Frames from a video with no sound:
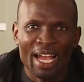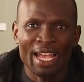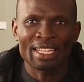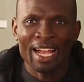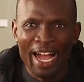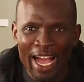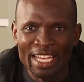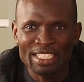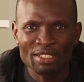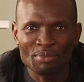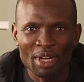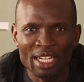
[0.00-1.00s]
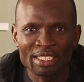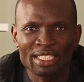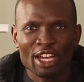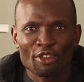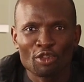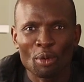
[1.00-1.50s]
and high demand
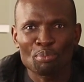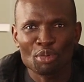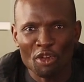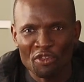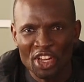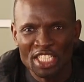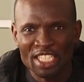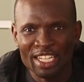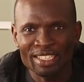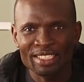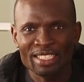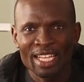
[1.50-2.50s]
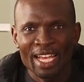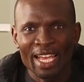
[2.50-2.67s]
from professionals